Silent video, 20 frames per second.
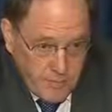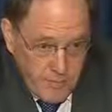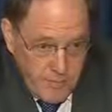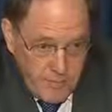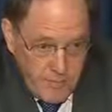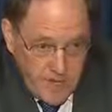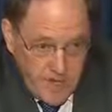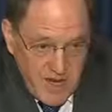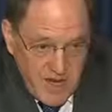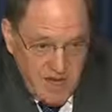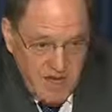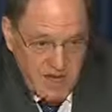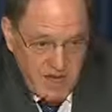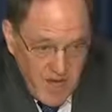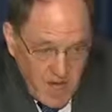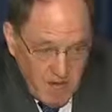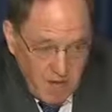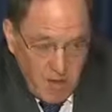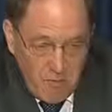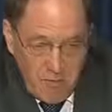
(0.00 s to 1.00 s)
It'd be a
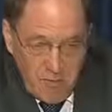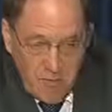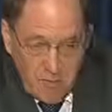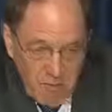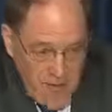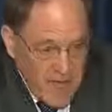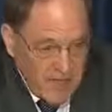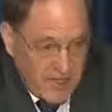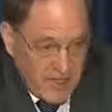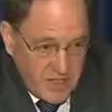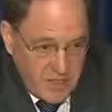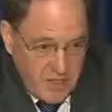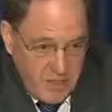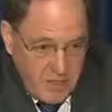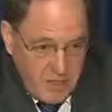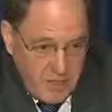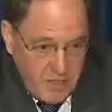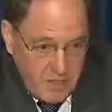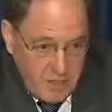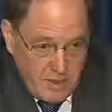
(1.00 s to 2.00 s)
terrible mess
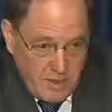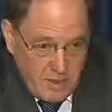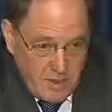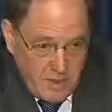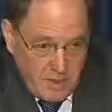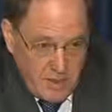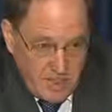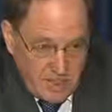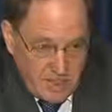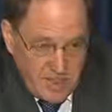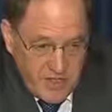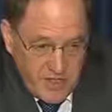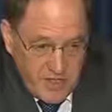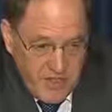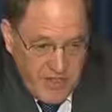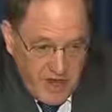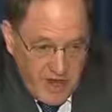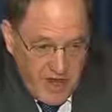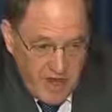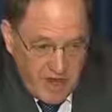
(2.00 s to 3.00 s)
because
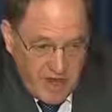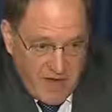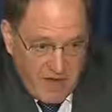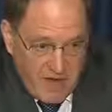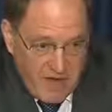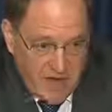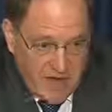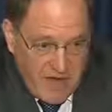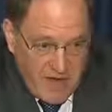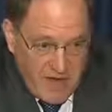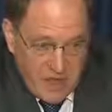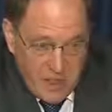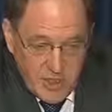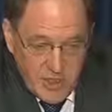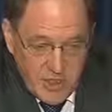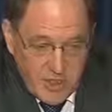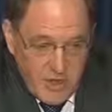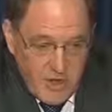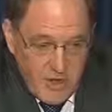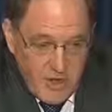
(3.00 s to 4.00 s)
you have
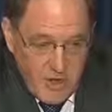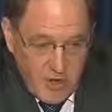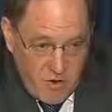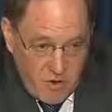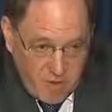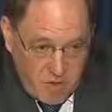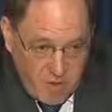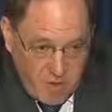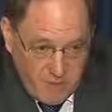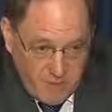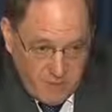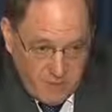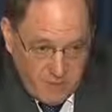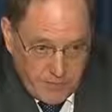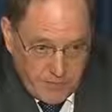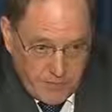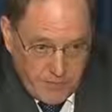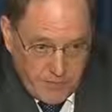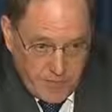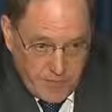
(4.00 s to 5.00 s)
obligations in euro,
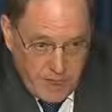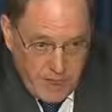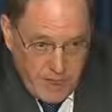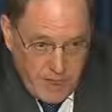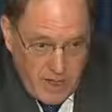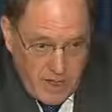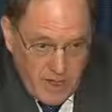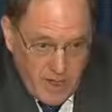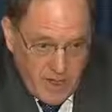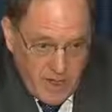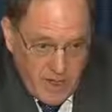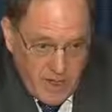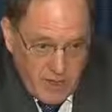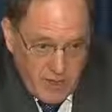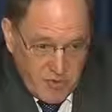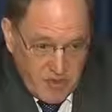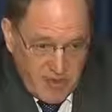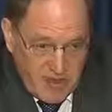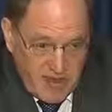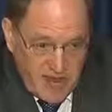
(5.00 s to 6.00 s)
and the
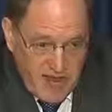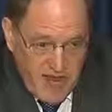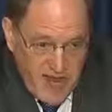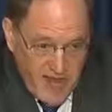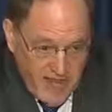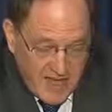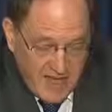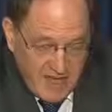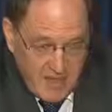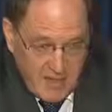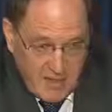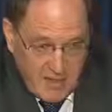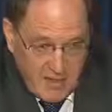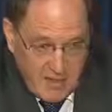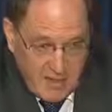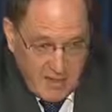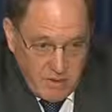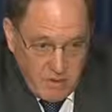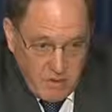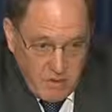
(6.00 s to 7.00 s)
countries that exit
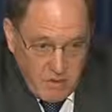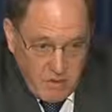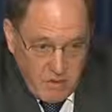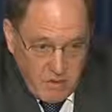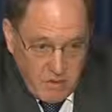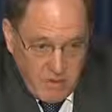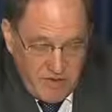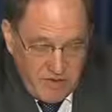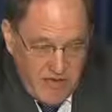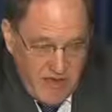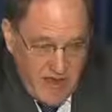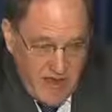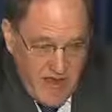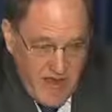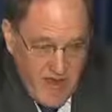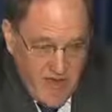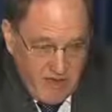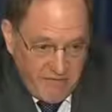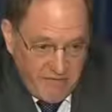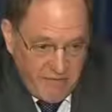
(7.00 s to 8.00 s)
would then
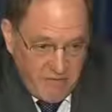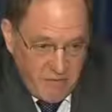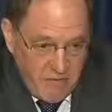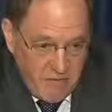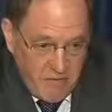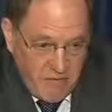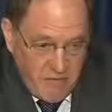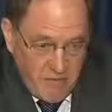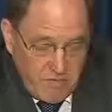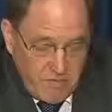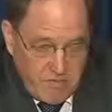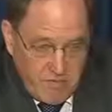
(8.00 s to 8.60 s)
have to